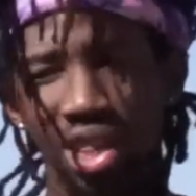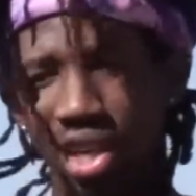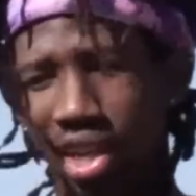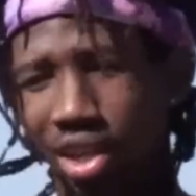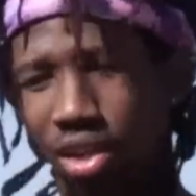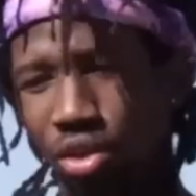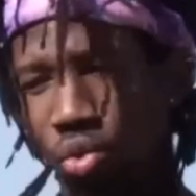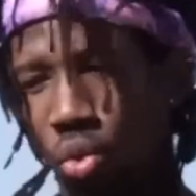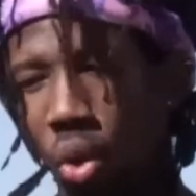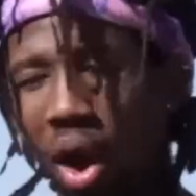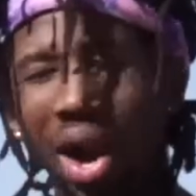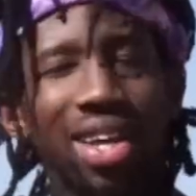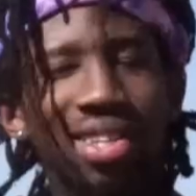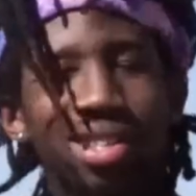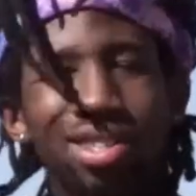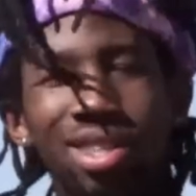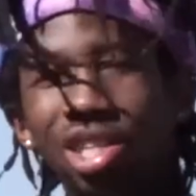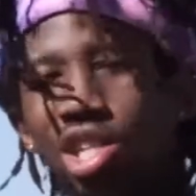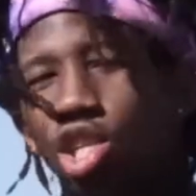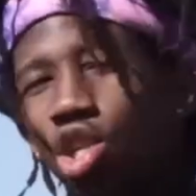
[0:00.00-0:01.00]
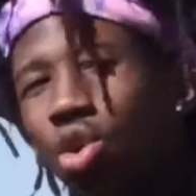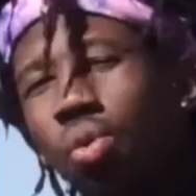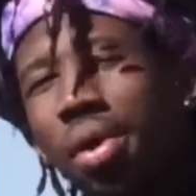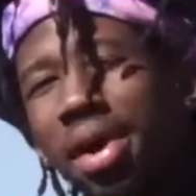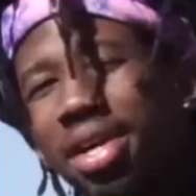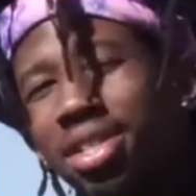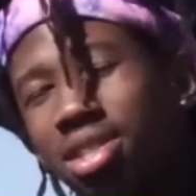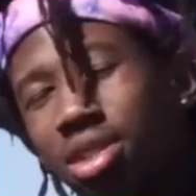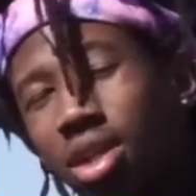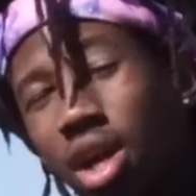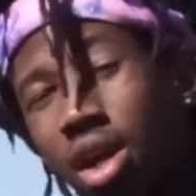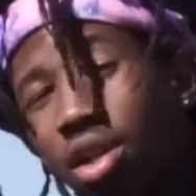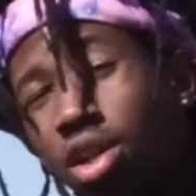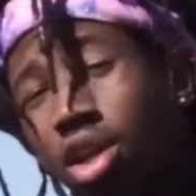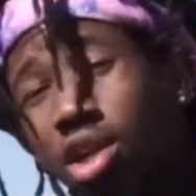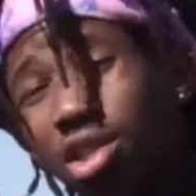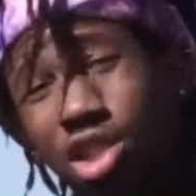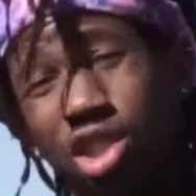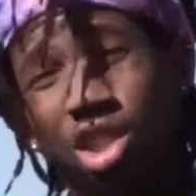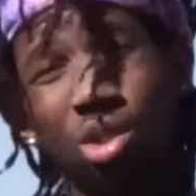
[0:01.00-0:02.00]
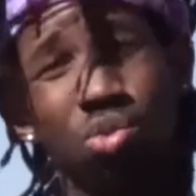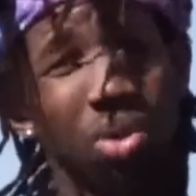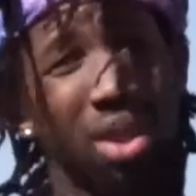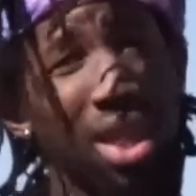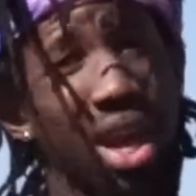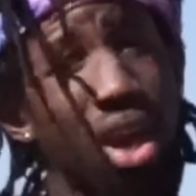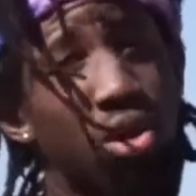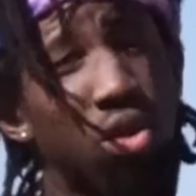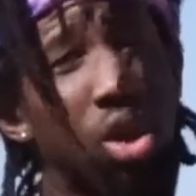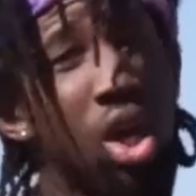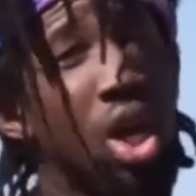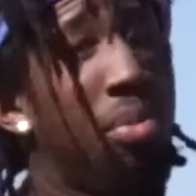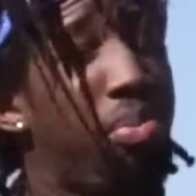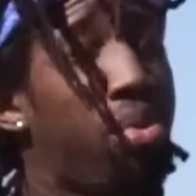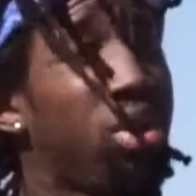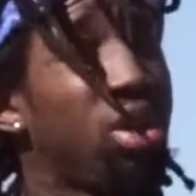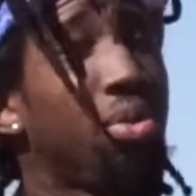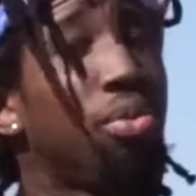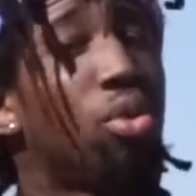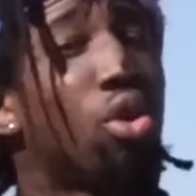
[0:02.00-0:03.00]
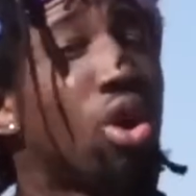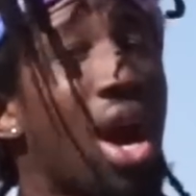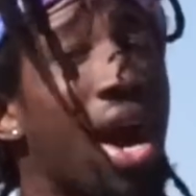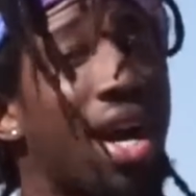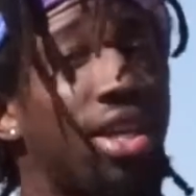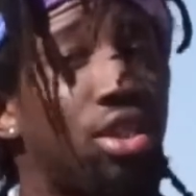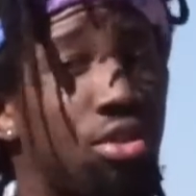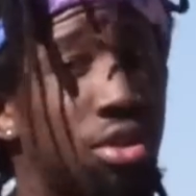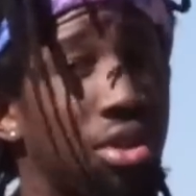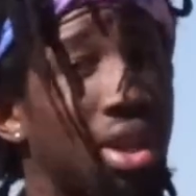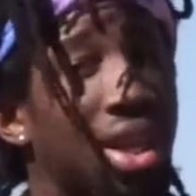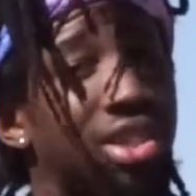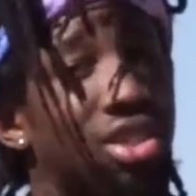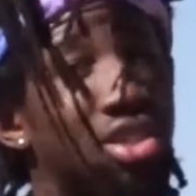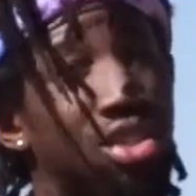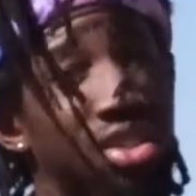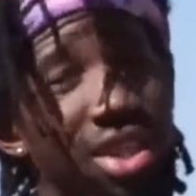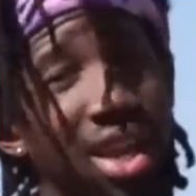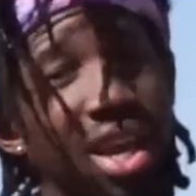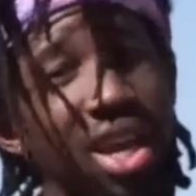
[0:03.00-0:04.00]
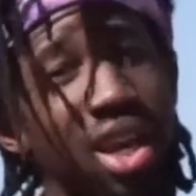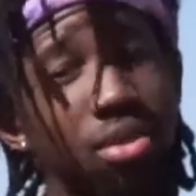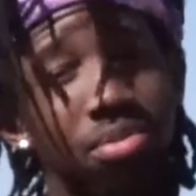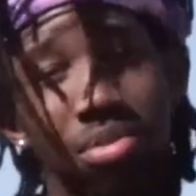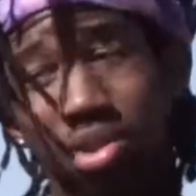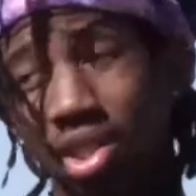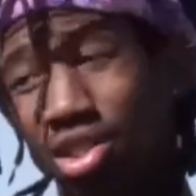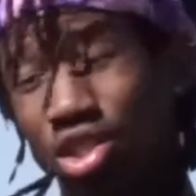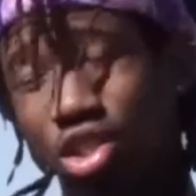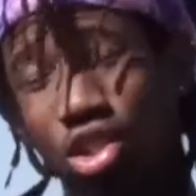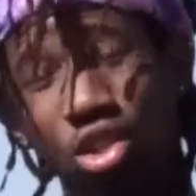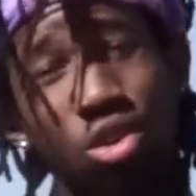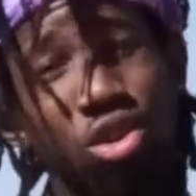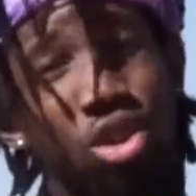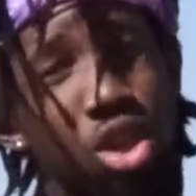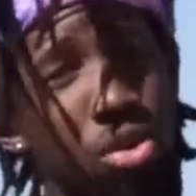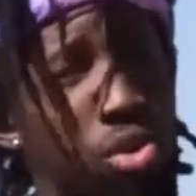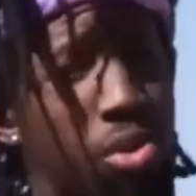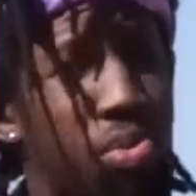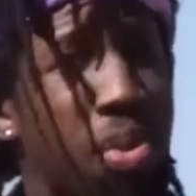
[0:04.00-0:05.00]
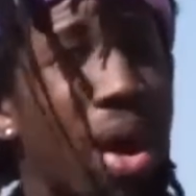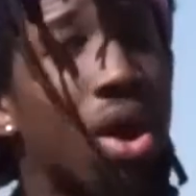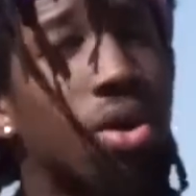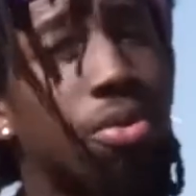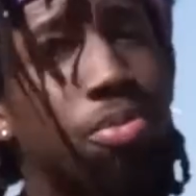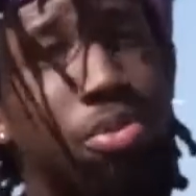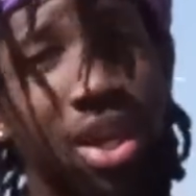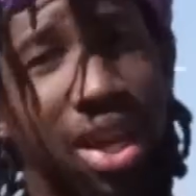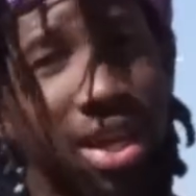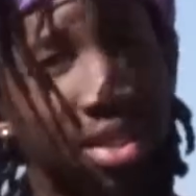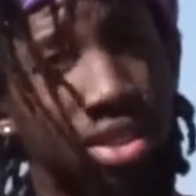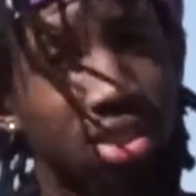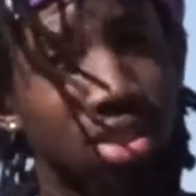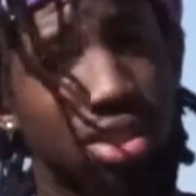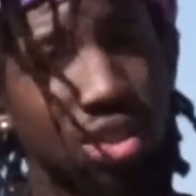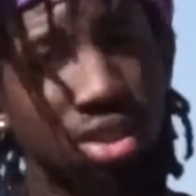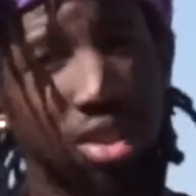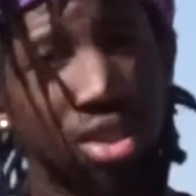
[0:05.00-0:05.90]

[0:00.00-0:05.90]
then why isn't the U S and other countries without building more hydroelectric dams and geothermal power plants?